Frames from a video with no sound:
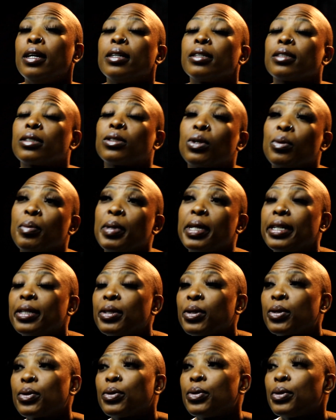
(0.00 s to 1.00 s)
And
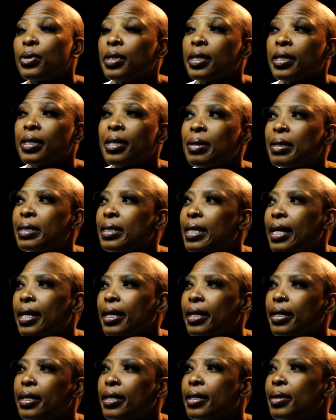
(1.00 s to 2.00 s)
I was
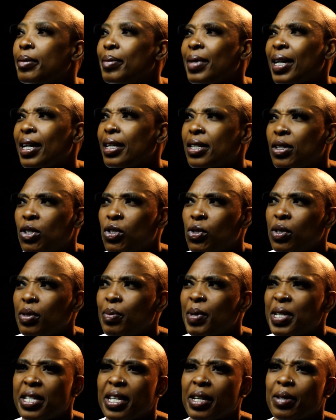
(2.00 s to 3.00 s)
like, but I should
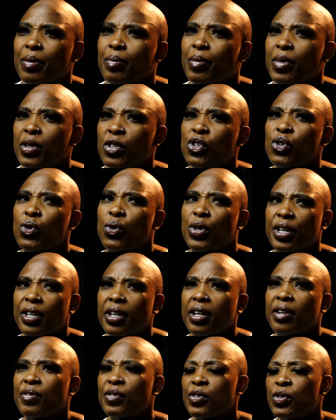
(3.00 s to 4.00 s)
be saying mature
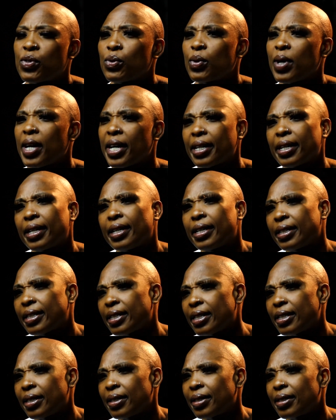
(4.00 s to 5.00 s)
enough to handle
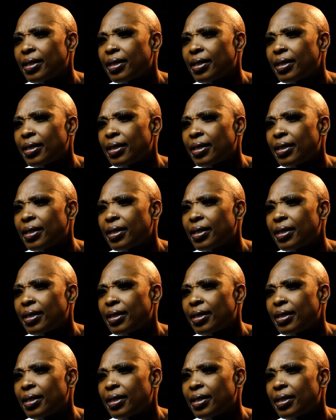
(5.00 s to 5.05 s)
it.